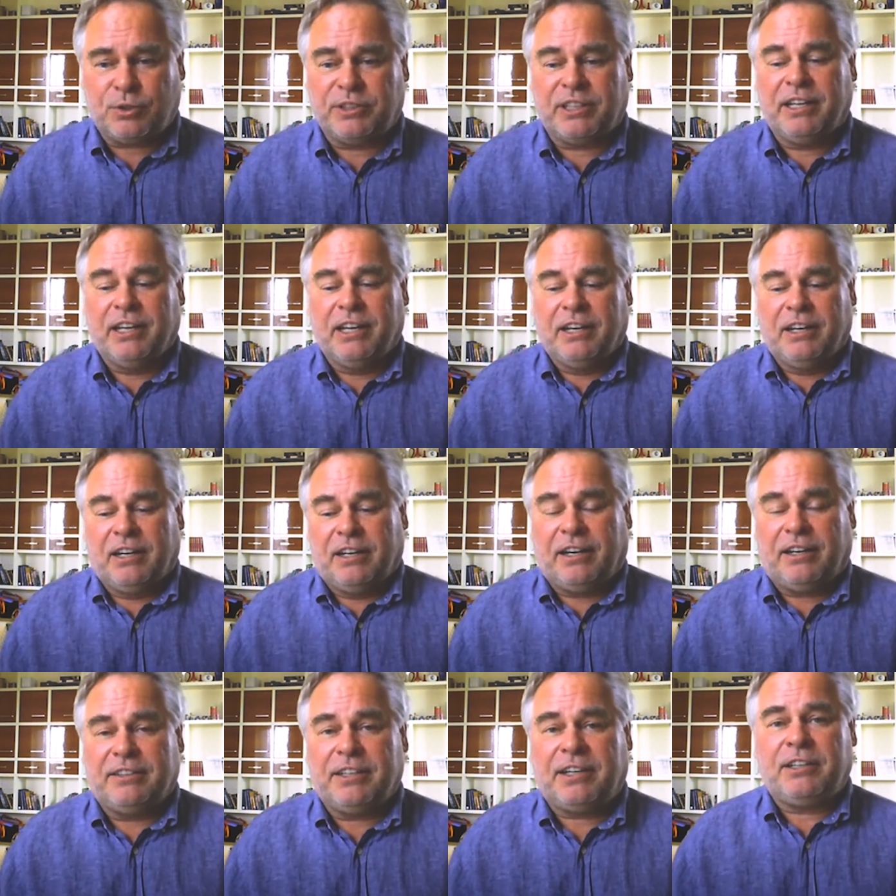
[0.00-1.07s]
So they
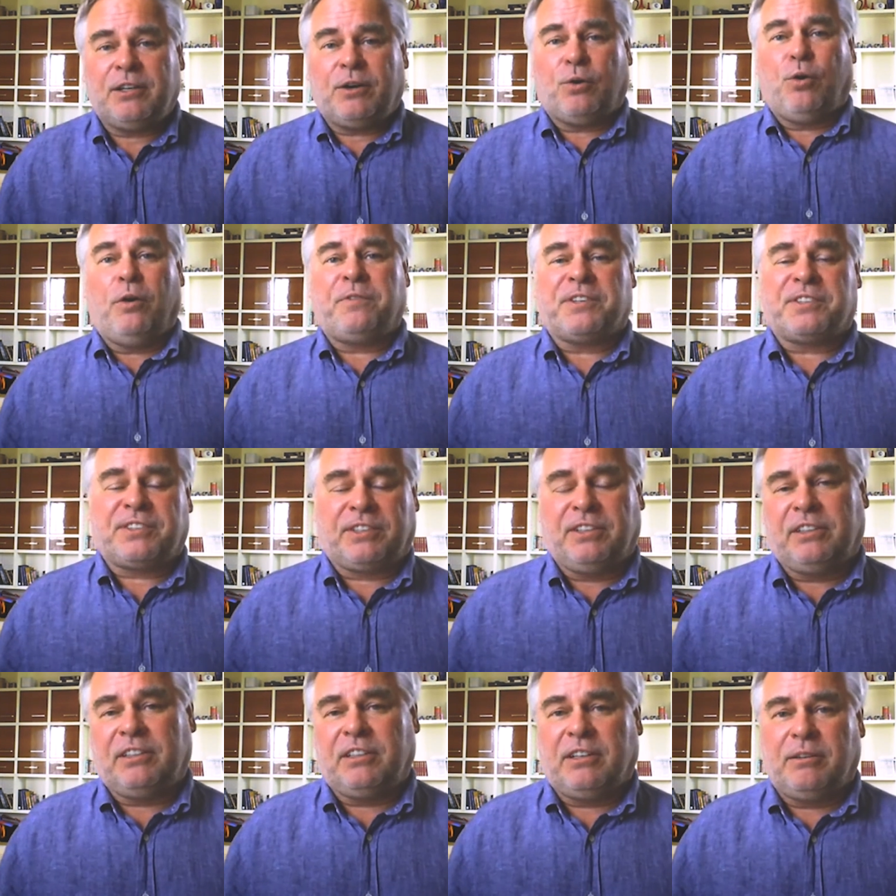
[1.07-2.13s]
had an office
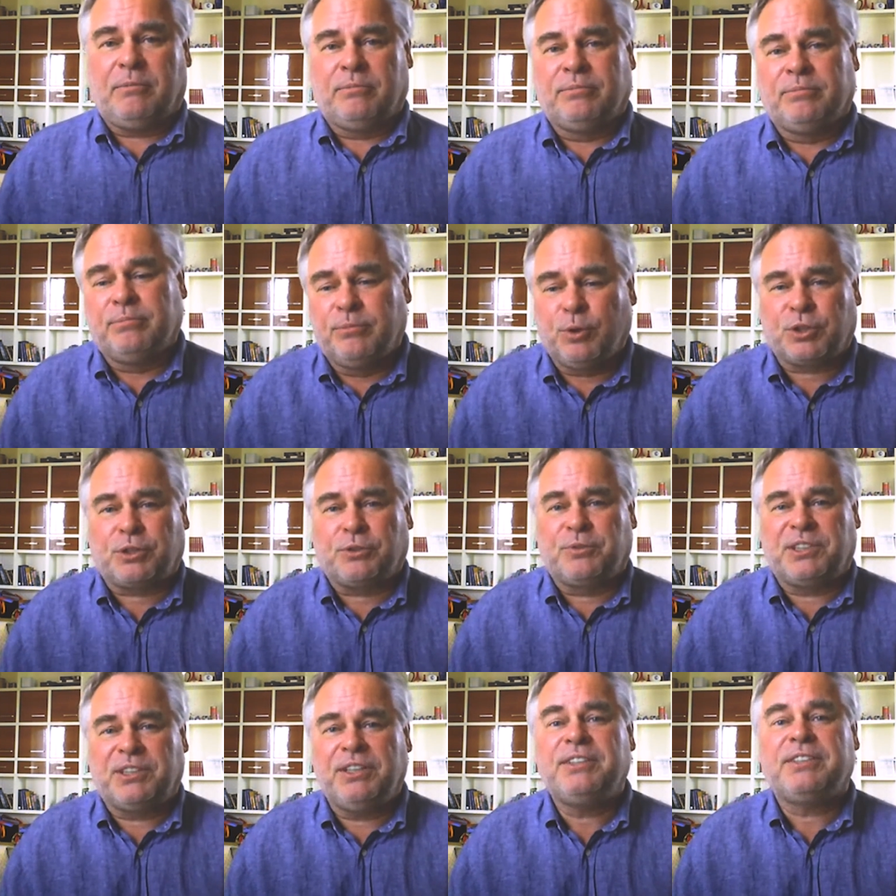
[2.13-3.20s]
in Moscow
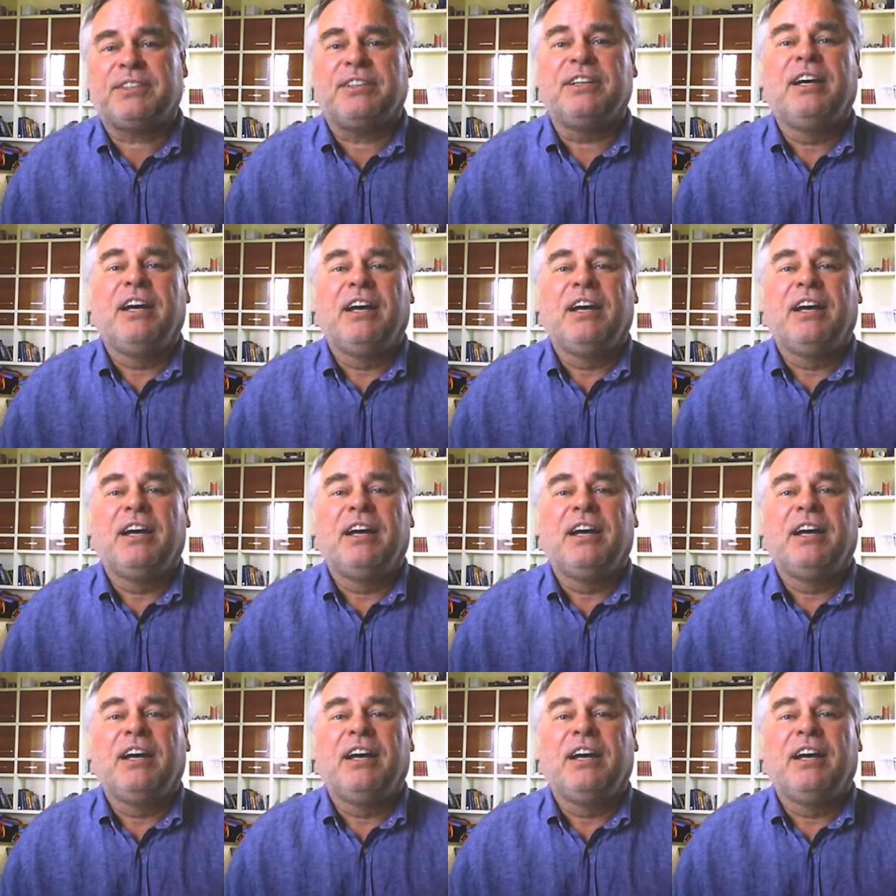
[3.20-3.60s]
City.